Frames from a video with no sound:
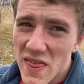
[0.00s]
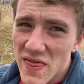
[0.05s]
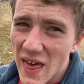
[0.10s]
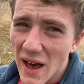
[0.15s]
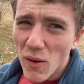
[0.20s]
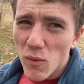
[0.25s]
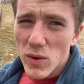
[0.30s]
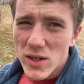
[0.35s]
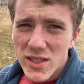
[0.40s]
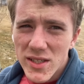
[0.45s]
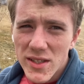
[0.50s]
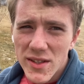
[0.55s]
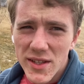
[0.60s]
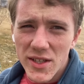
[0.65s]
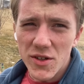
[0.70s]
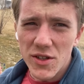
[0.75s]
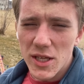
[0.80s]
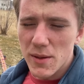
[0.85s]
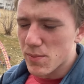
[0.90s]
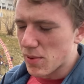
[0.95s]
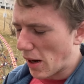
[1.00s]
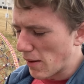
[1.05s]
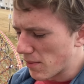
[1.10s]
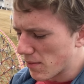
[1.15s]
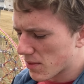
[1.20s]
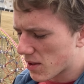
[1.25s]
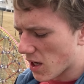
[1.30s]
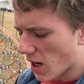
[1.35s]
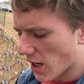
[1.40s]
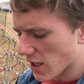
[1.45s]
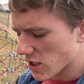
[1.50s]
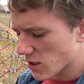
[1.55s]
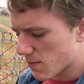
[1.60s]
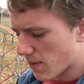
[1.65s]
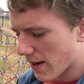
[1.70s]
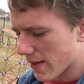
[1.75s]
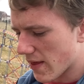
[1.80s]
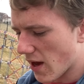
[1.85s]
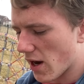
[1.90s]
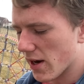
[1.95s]
That wasn't the only problem caused
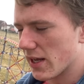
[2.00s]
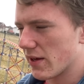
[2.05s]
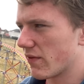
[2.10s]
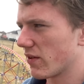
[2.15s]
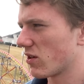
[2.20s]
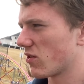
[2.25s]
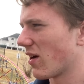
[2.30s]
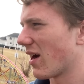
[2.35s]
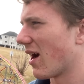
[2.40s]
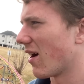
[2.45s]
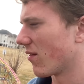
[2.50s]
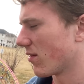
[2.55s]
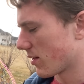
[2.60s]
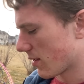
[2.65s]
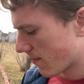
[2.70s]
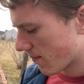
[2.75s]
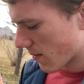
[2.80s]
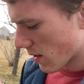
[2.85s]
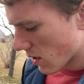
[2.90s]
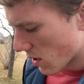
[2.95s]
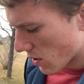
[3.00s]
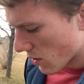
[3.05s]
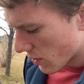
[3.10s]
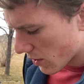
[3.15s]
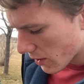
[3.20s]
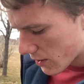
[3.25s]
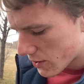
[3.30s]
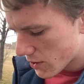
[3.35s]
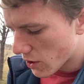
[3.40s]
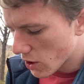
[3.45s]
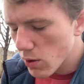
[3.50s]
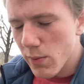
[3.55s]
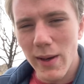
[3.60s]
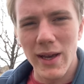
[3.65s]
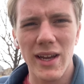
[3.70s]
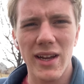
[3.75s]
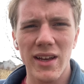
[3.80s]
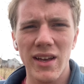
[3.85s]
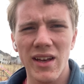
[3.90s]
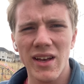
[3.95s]
by the uneven ground. The
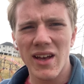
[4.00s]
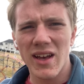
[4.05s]
tubing